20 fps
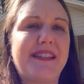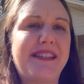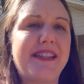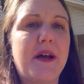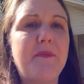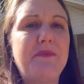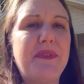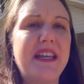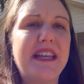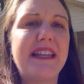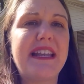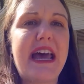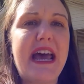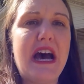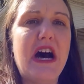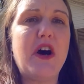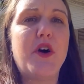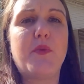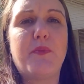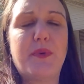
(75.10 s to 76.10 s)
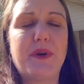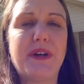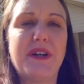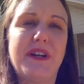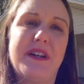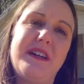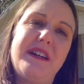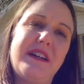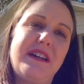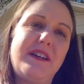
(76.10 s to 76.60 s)
something to help
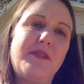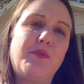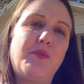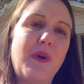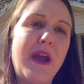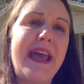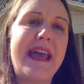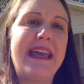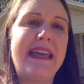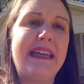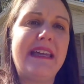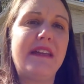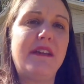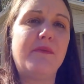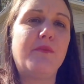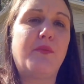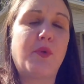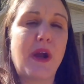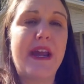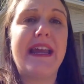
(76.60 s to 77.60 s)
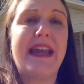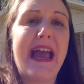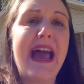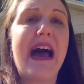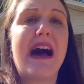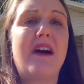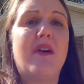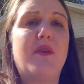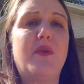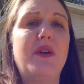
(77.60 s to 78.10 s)
Ray
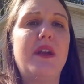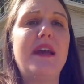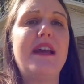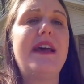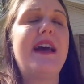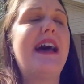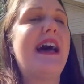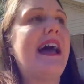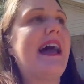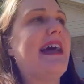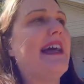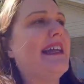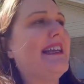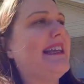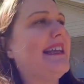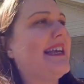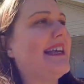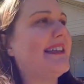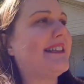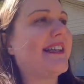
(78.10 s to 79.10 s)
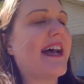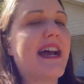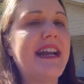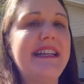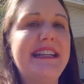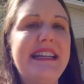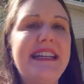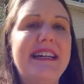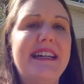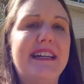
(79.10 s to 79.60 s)
break out. And his
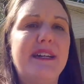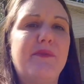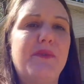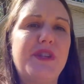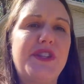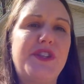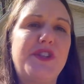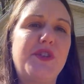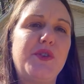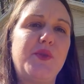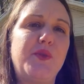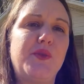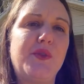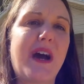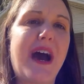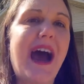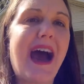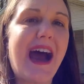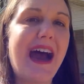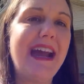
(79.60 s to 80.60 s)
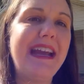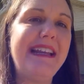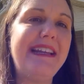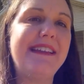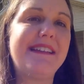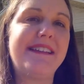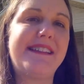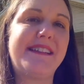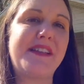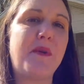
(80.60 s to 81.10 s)
idea was to
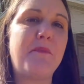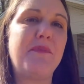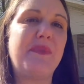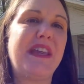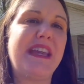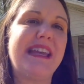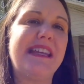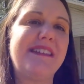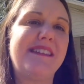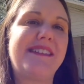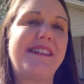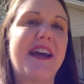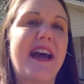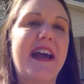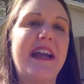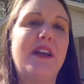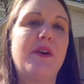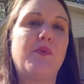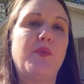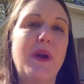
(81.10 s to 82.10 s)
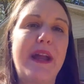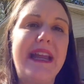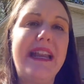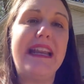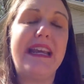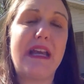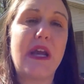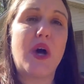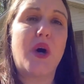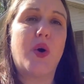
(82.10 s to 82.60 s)
hide something inside a
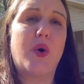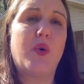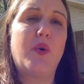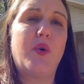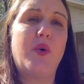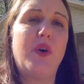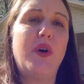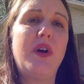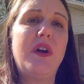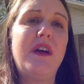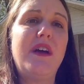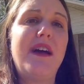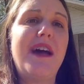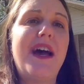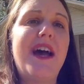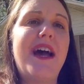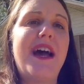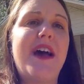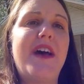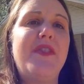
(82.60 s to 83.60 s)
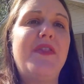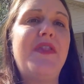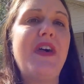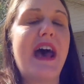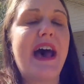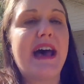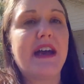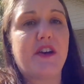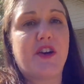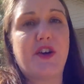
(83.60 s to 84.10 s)
radio
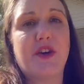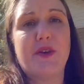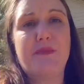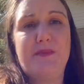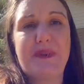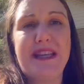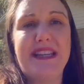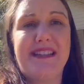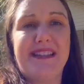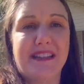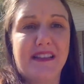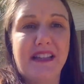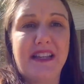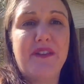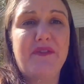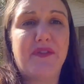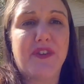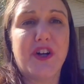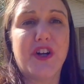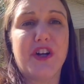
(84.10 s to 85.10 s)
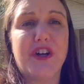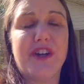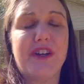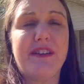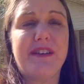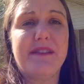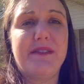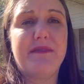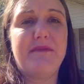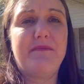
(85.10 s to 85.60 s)
that could be
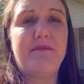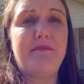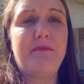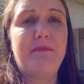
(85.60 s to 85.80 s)
delivered